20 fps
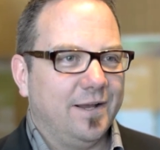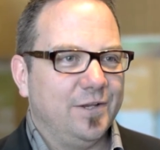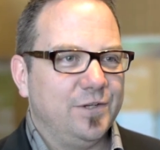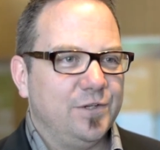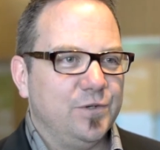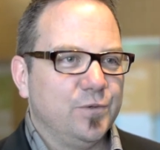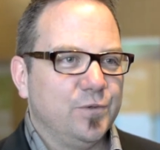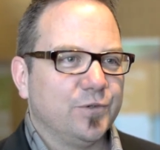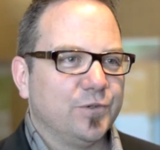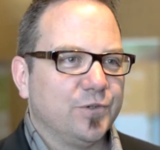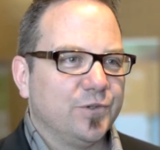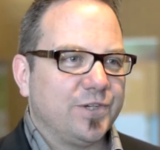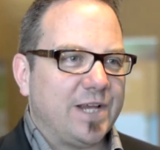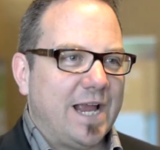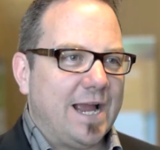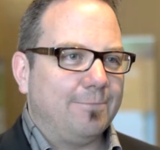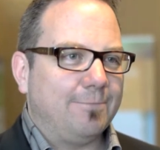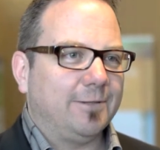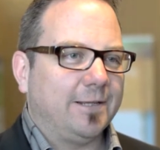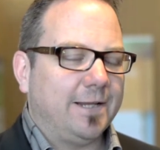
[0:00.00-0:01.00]
users,
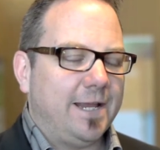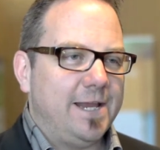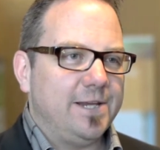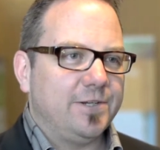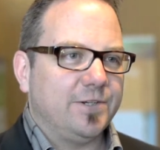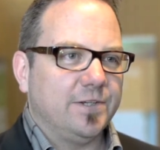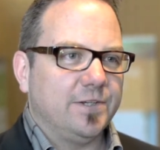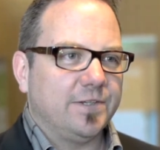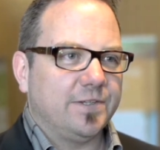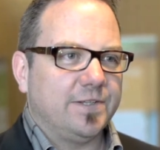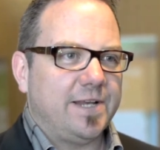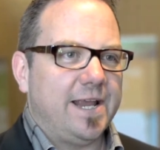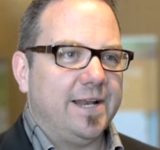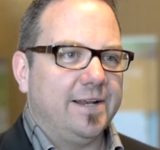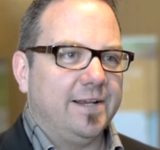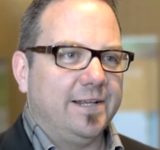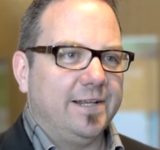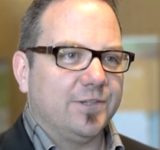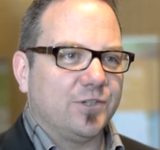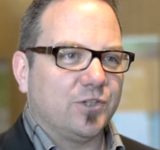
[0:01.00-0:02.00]
applications,
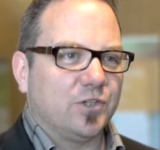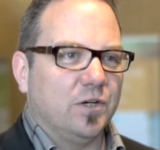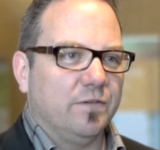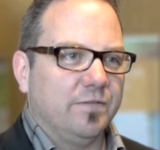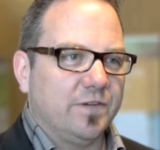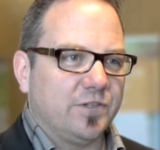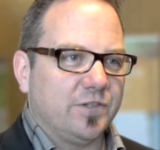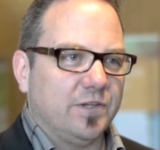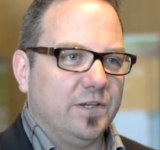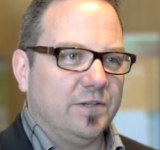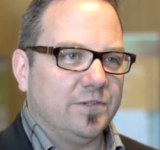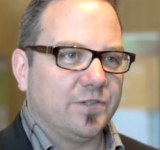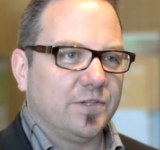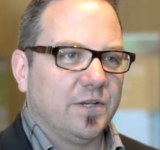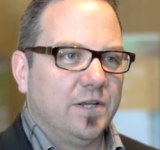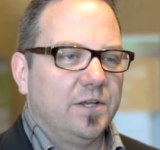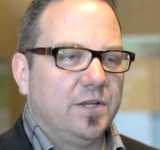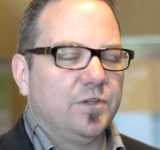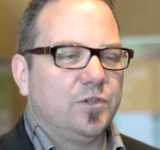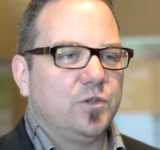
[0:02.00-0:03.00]
data, and
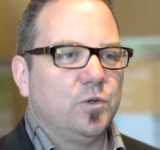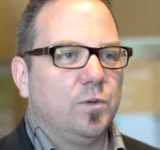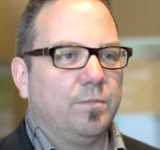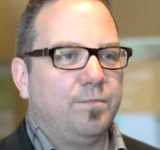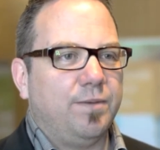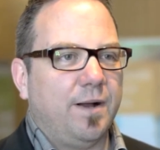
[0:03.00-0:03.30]
services to a